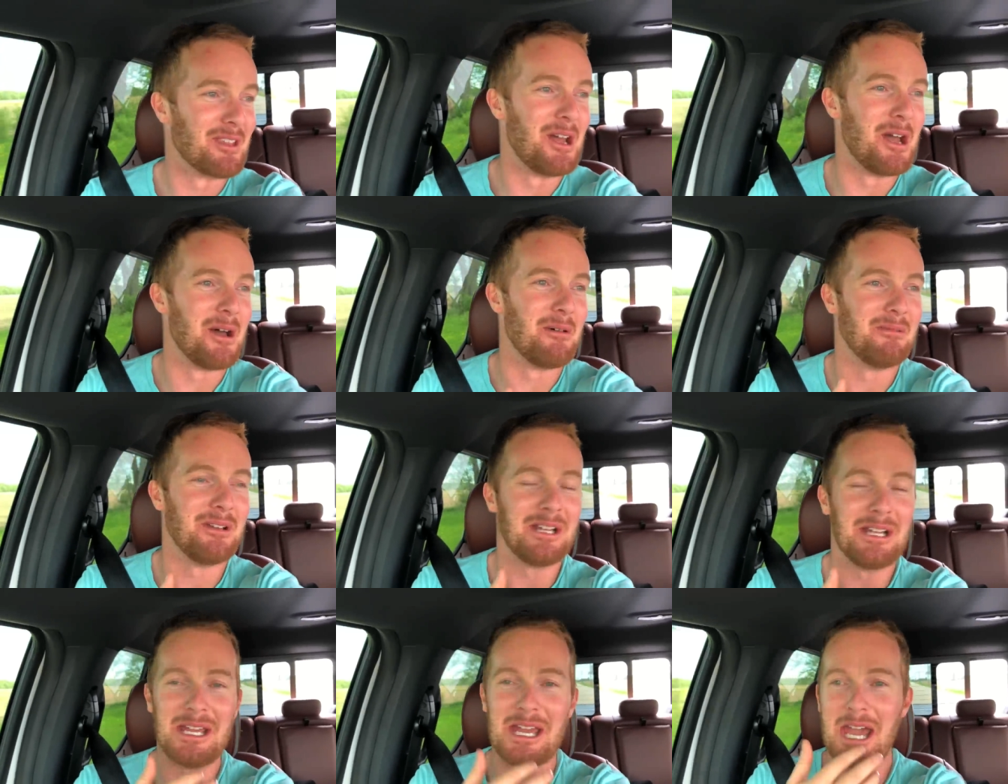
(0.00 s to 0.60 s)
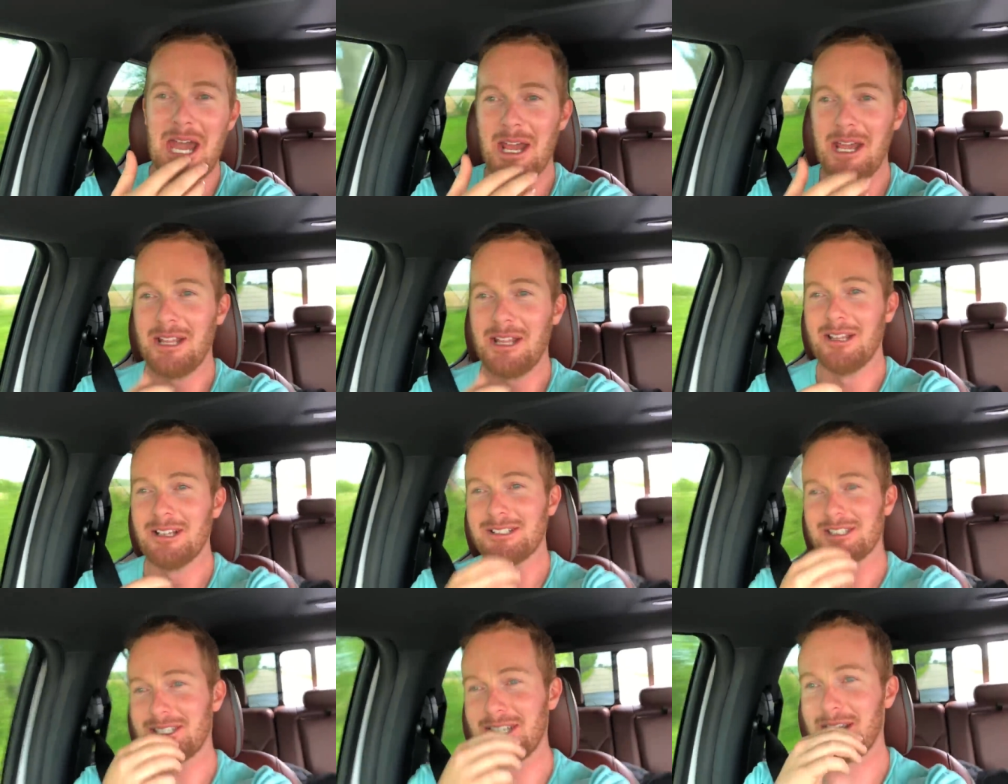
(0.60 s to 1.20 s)
I'm like, yeah, it
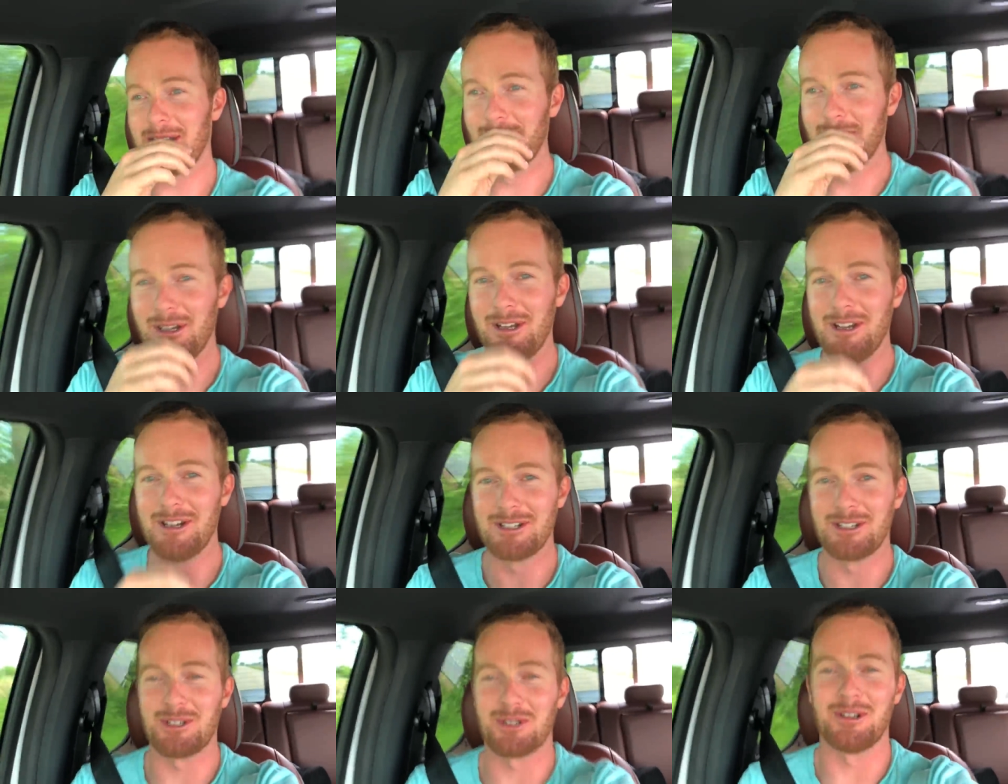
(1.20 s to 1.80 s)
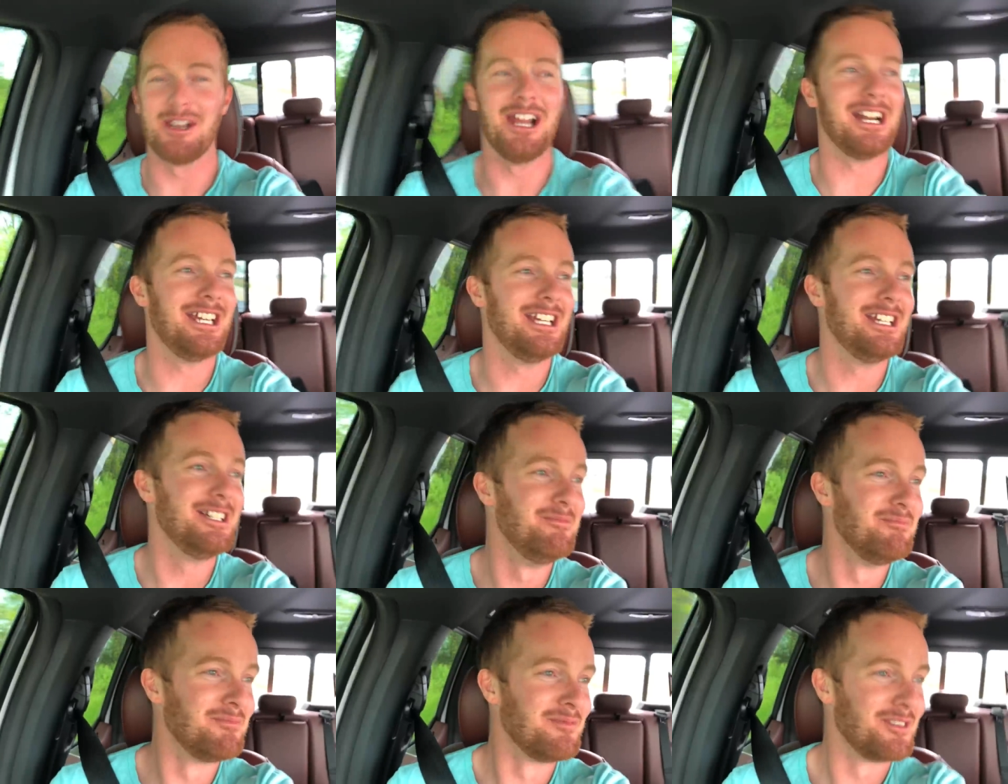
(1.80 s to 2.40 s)
looks like you blew your tranny.
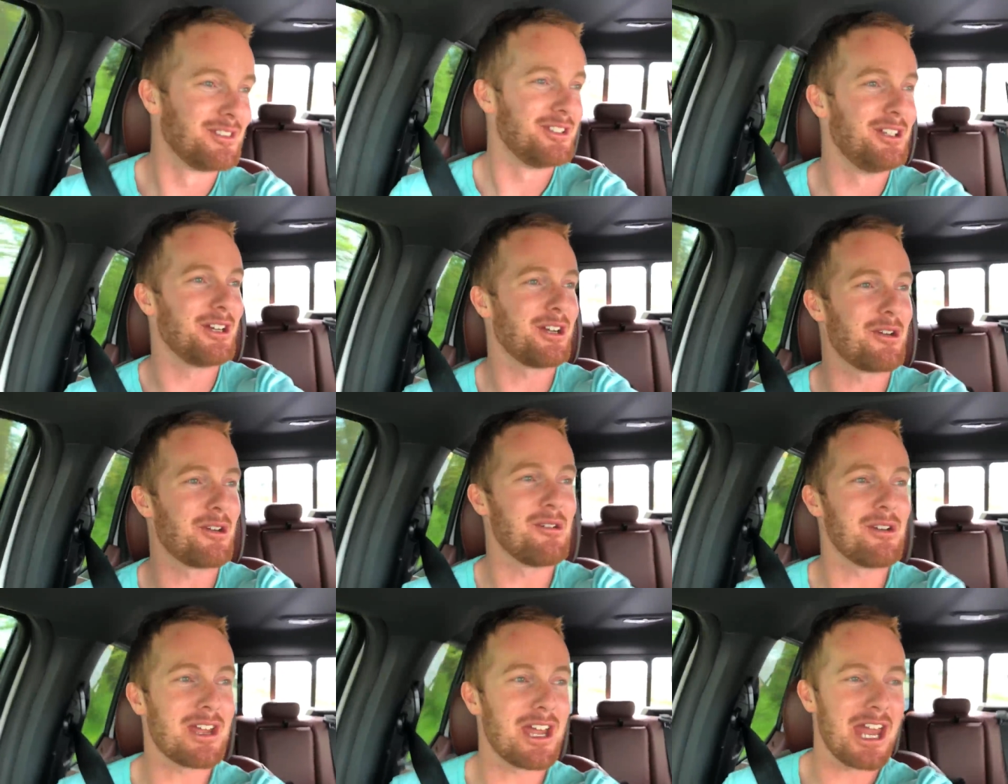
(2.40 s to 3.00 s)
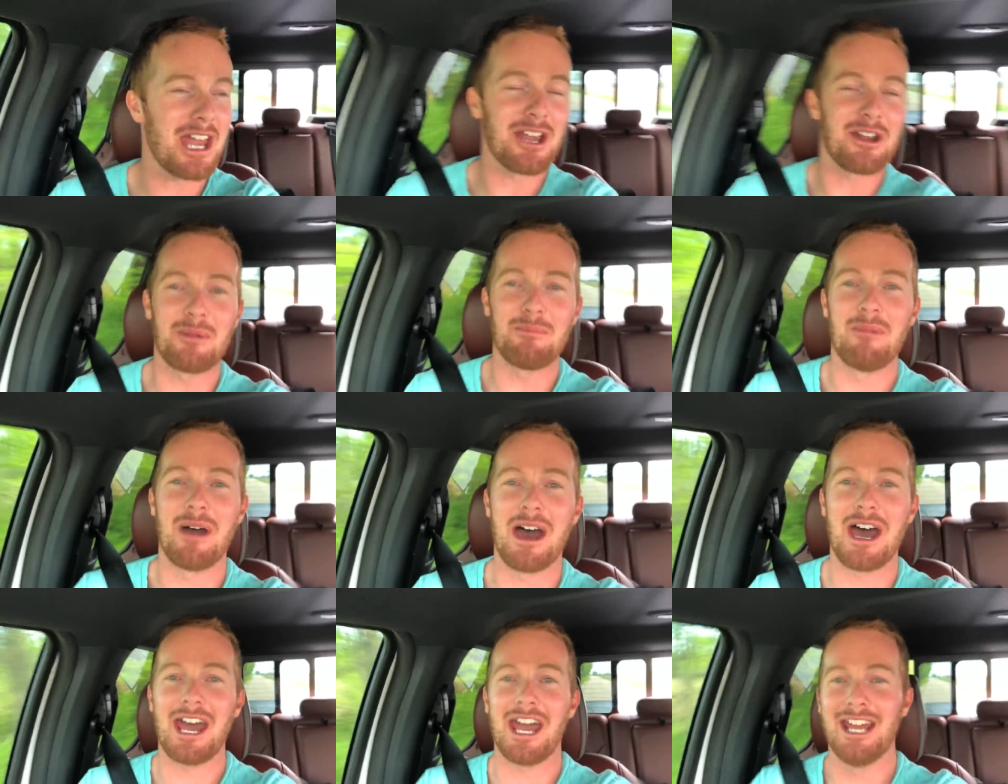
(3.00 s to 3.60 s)
I'm like, okay,
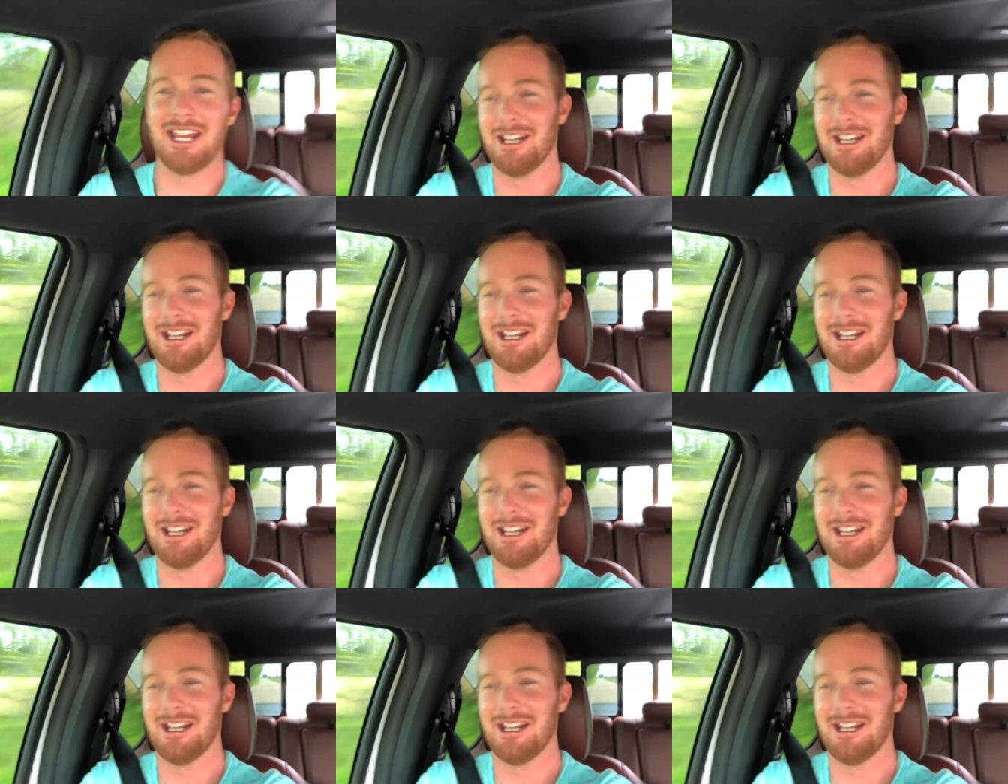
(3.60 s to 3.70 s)
goodbye.